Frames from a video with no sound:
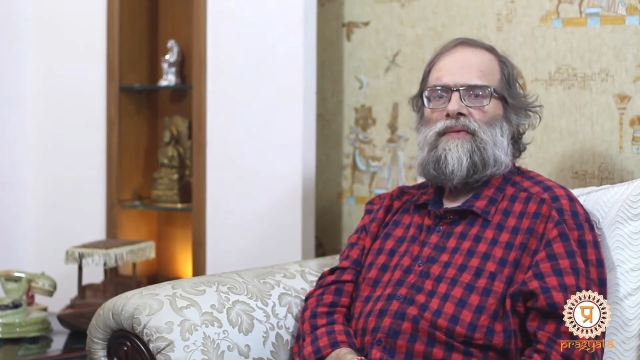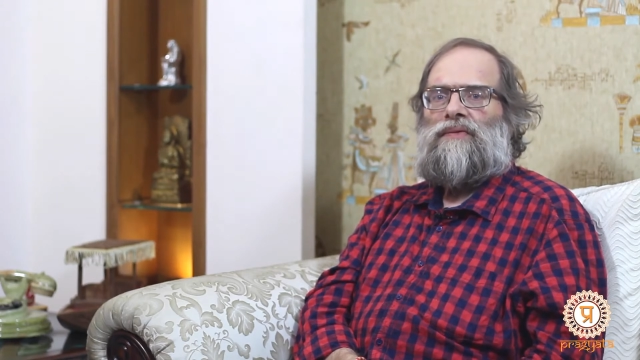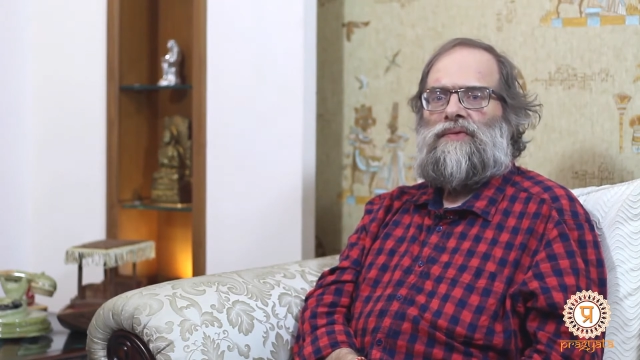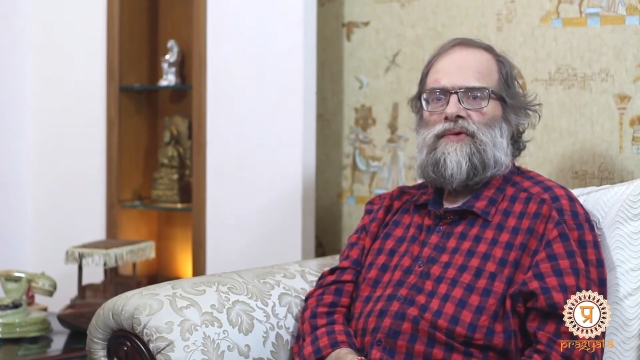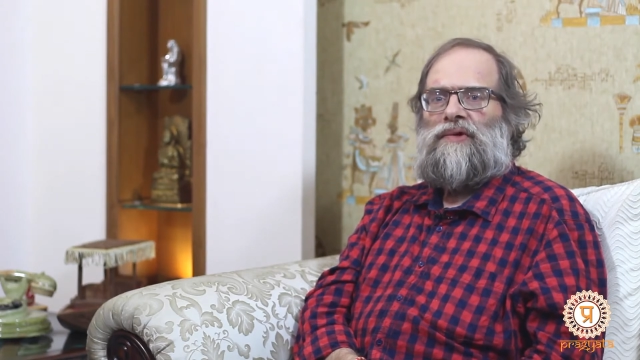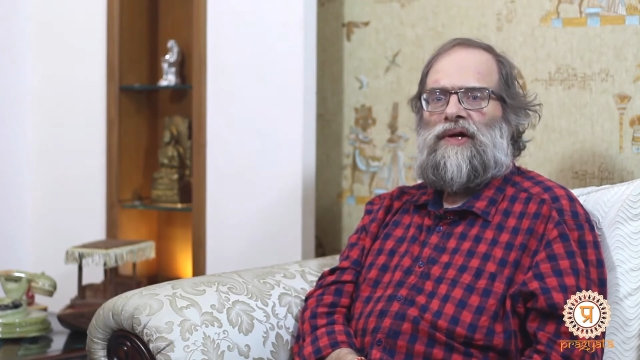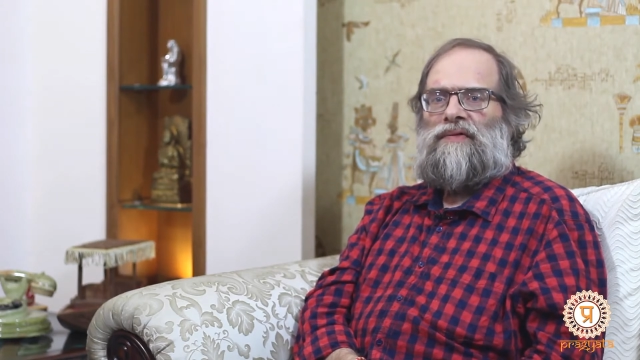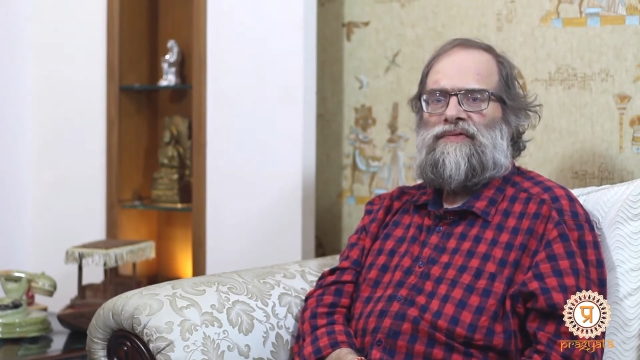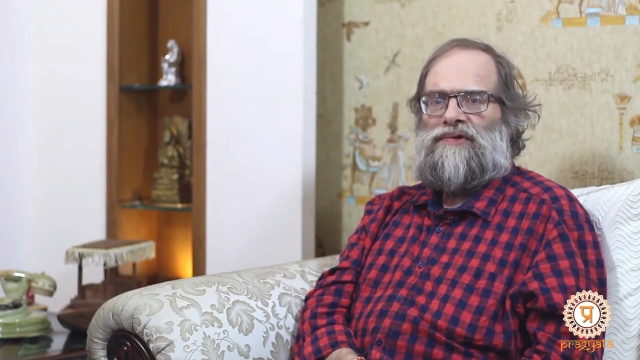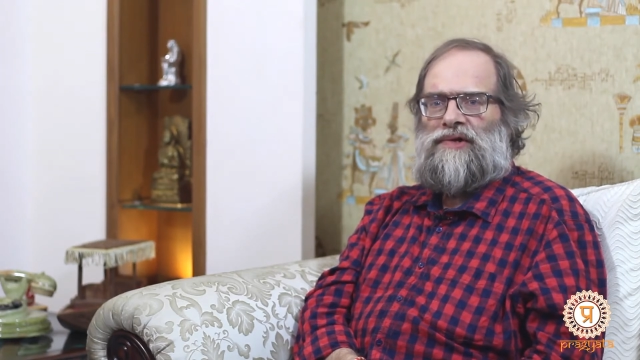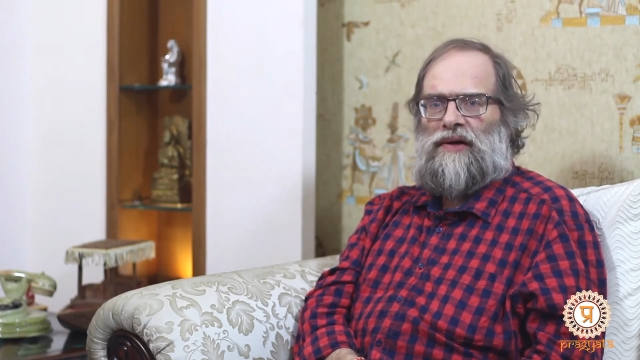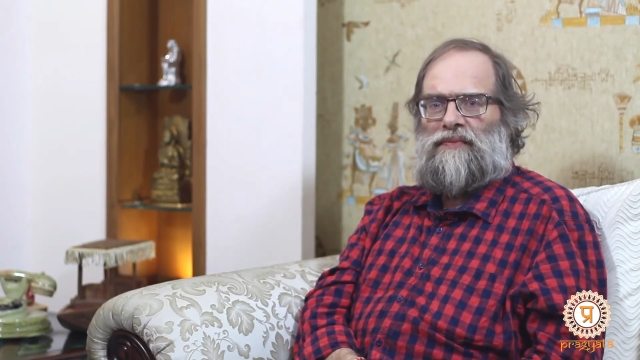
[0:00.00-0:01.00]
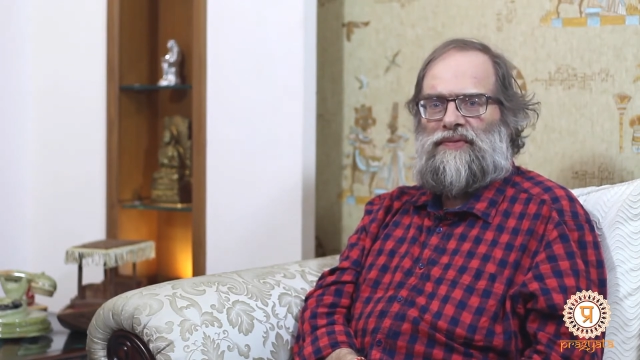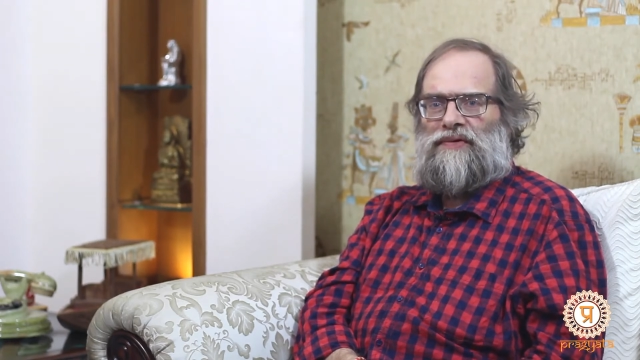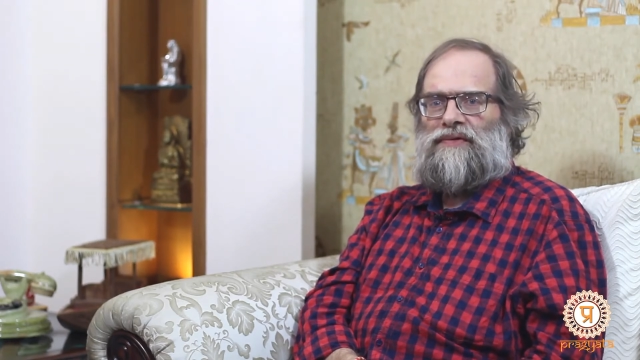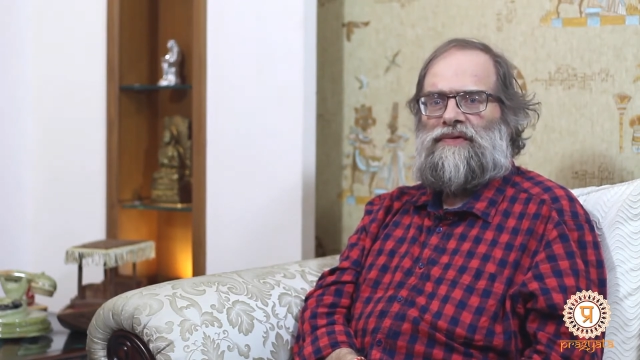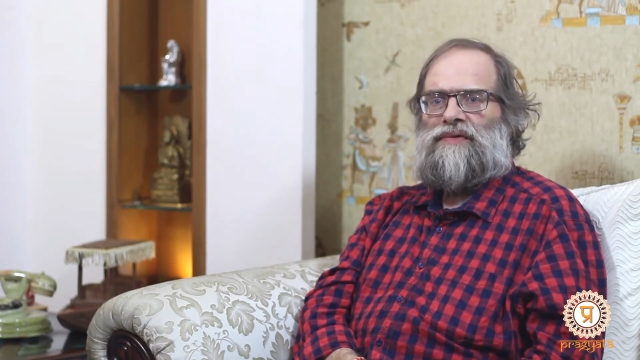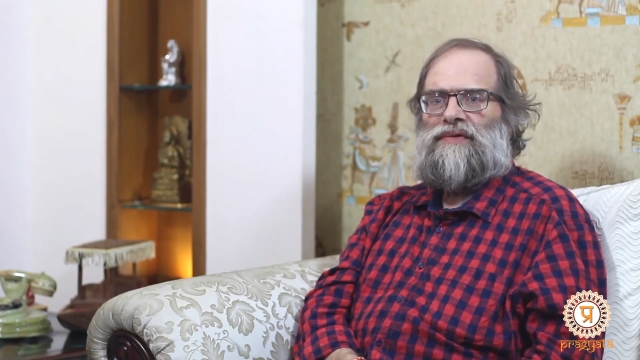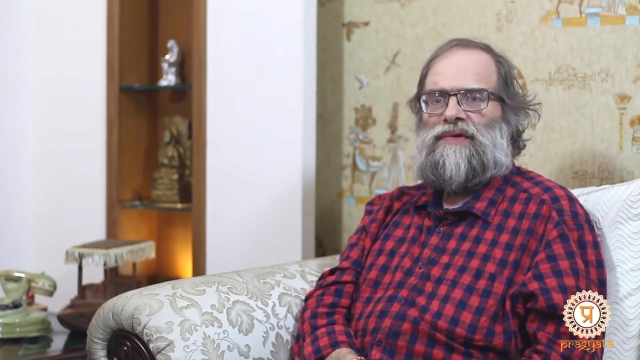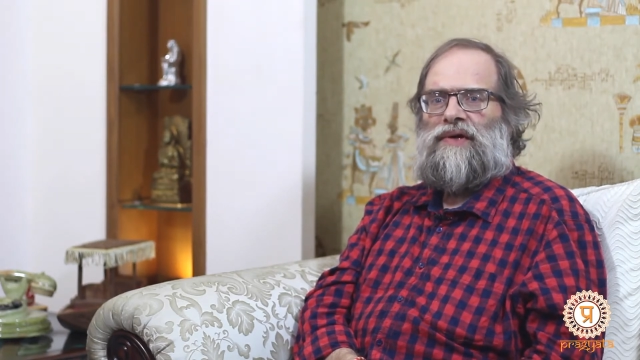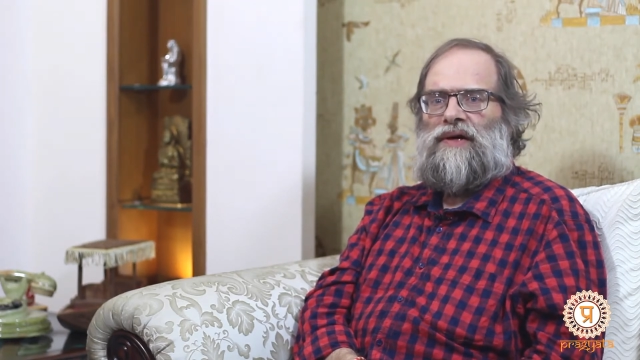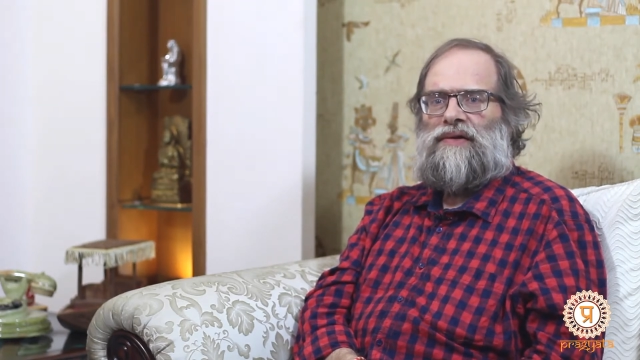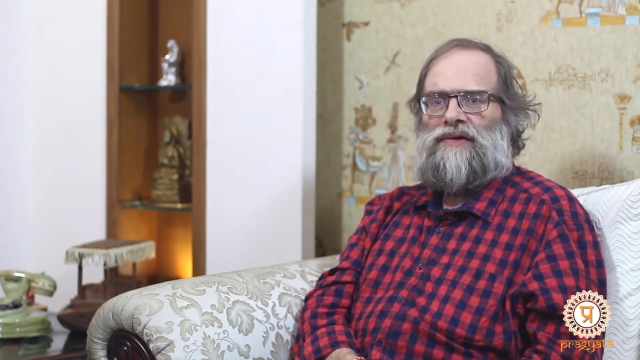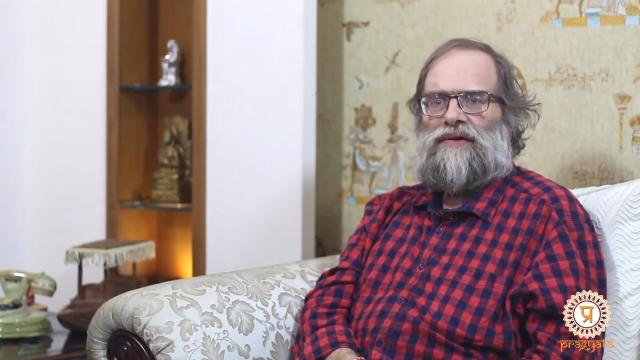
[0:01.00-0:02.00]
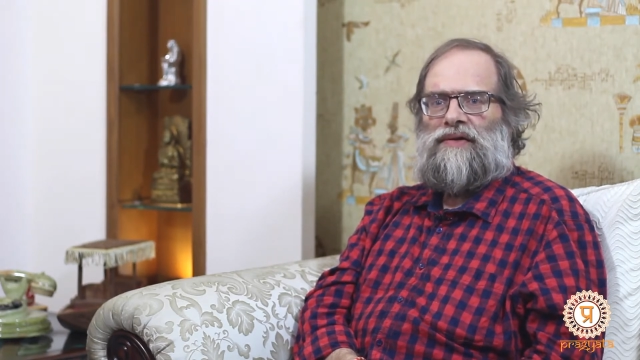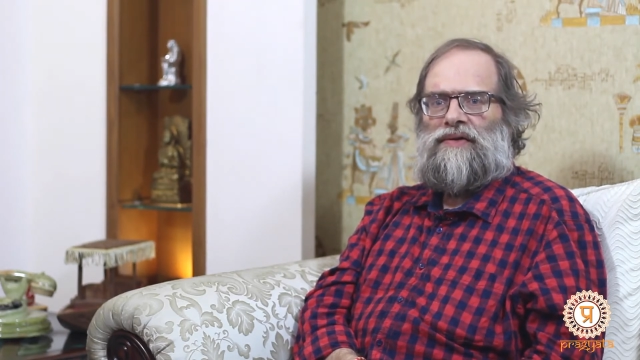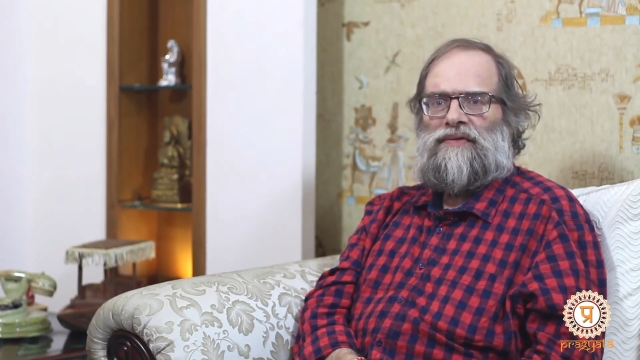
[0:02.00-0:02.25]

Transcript: would have championed the idea